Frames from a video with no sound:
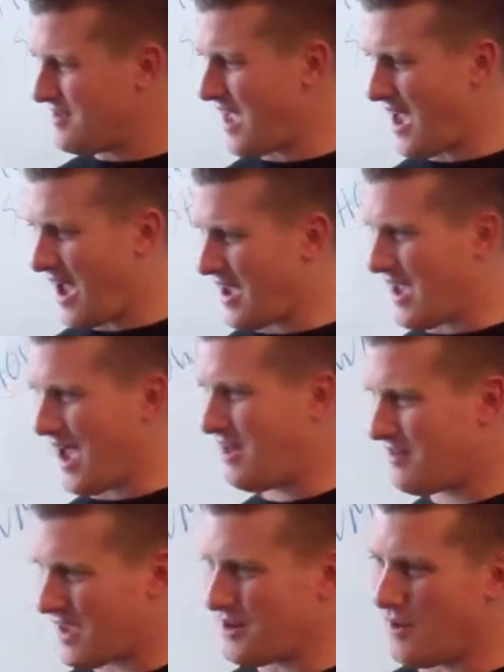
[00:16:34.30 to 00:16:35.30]
yeah,
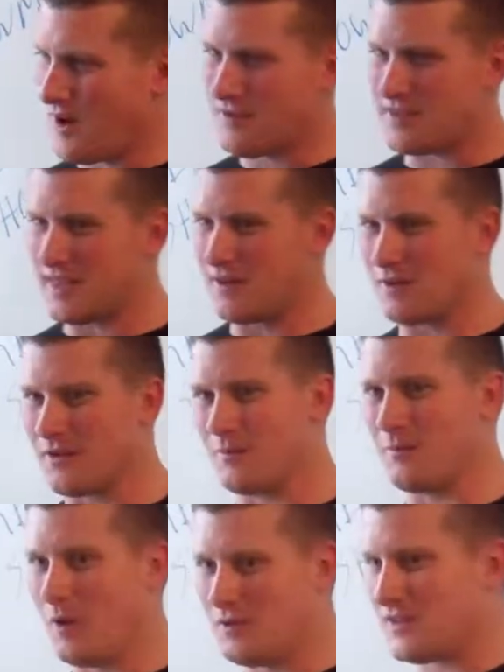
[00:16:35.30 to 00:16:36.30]
I know everything goes on
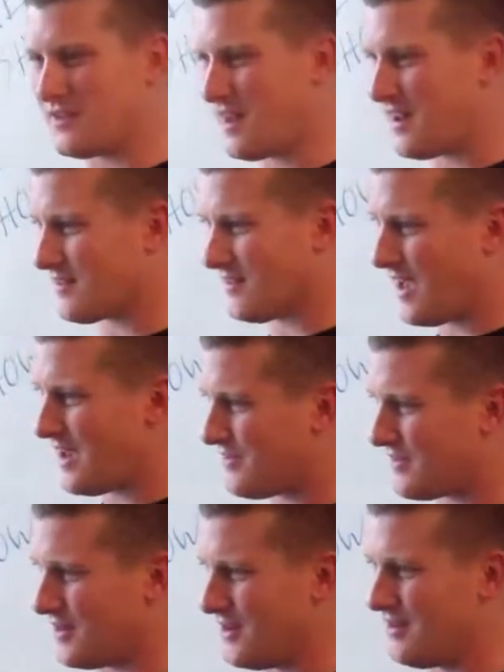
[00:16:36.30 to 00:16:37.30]
most of these guys'
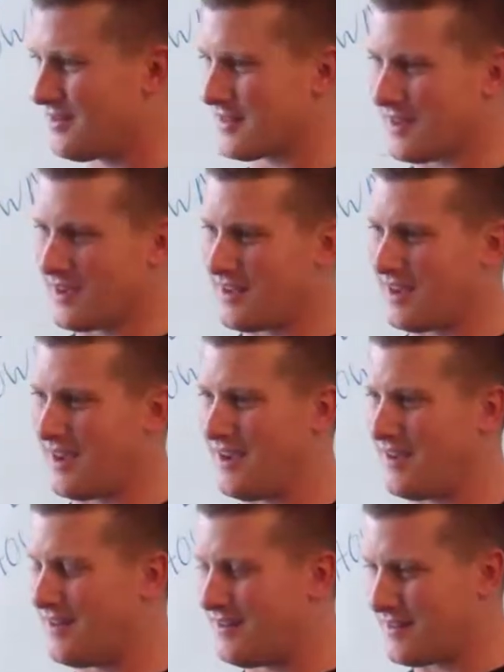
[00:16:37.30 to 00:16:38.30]
lives. It's like, I
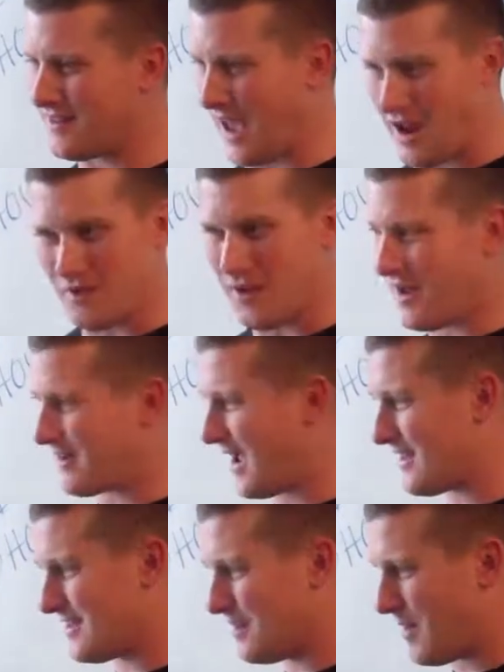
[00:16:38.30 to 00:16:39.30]
don't know how
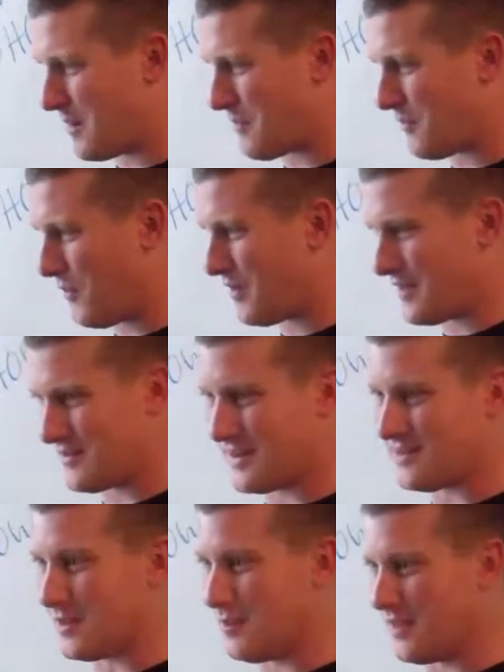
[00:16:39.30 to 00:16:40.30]
guys did it back before. They see
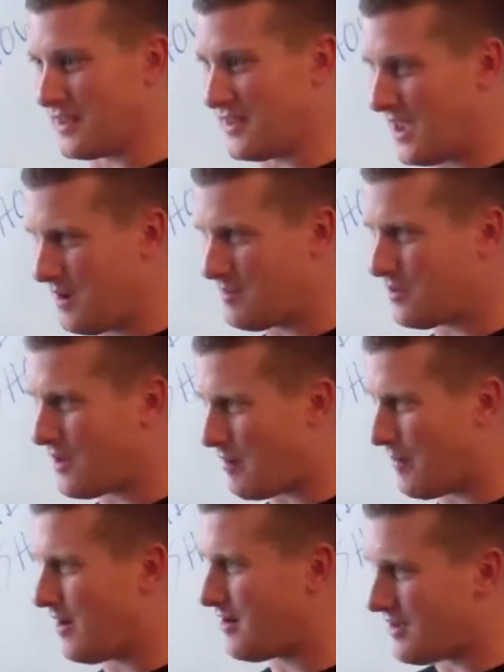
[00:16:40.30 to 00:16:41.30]
someone like, damn, you got
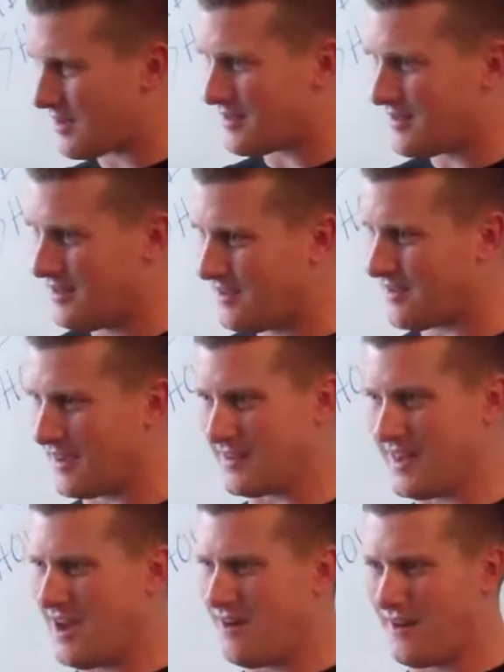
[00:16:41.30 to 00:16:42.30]
married, you had kids. Like
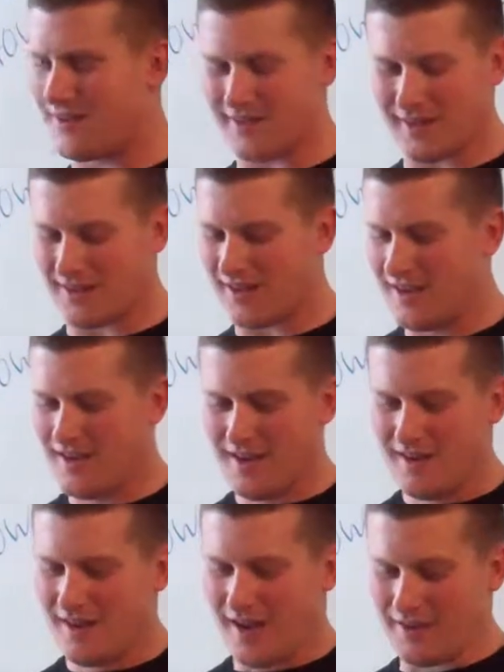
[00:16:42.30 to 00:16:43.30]
now, it's like,
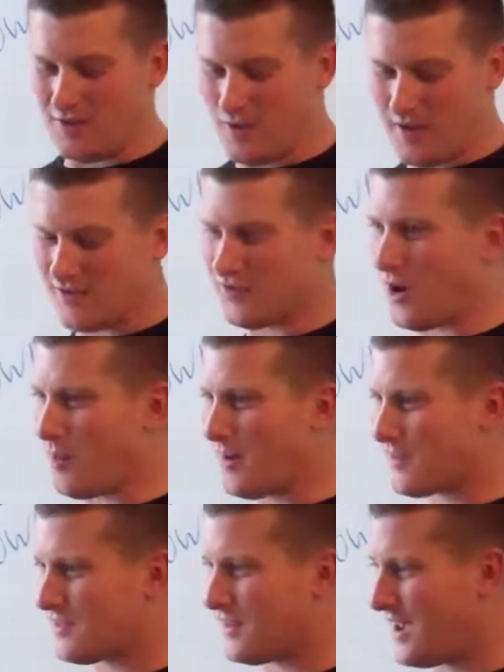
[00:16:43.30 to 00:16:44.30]
you had
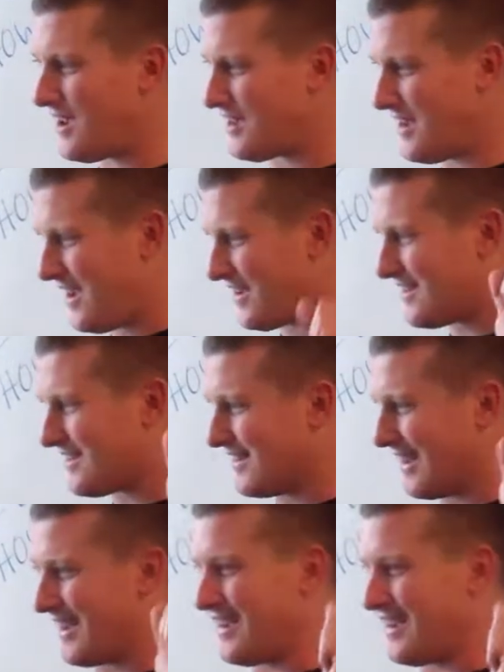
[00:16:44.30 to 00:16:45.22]
Starbucks today? Yes, like,